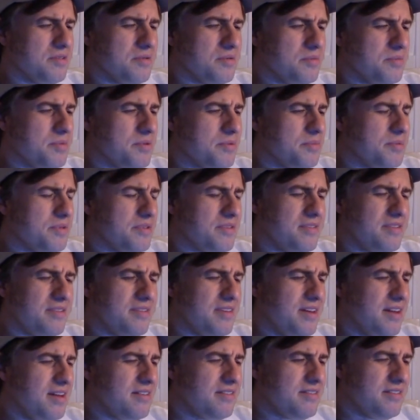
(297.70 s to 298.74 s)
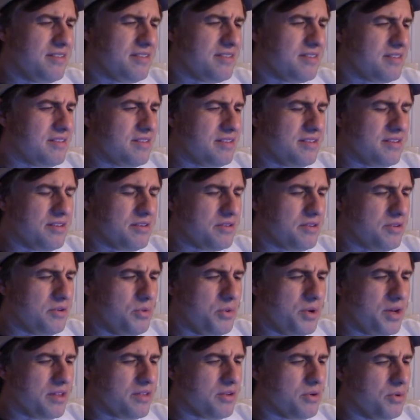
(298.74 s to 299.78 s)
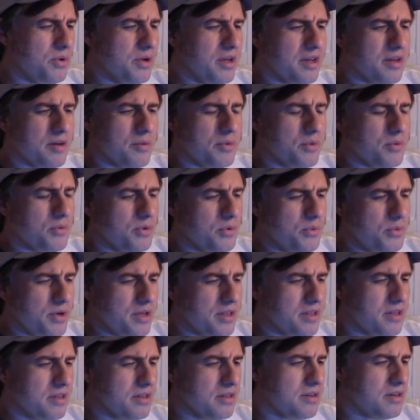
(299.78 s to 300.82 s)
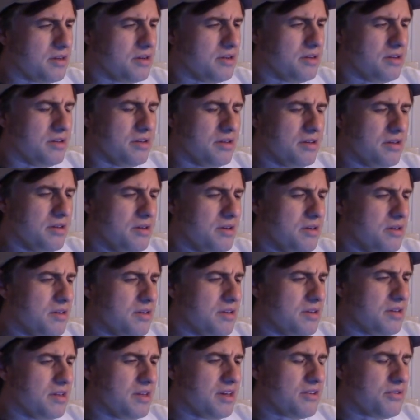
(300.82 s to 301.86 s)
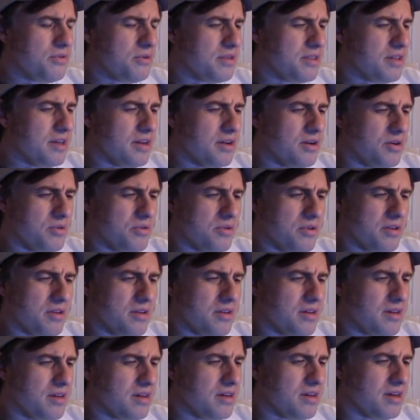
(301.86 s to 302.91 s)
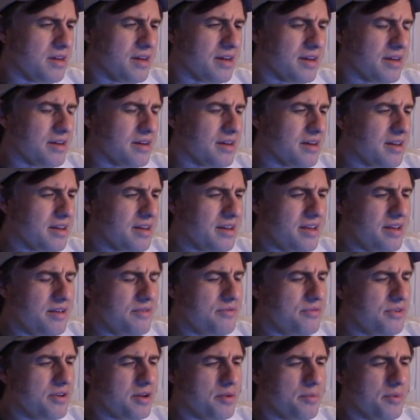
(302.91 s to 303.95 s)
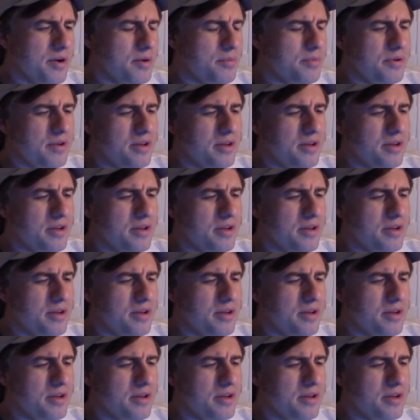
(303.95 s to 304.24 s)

but but see, Tennessee's you know they're week to week. I mean, one week they look good, the next week they don't. I, I can't figure them out. But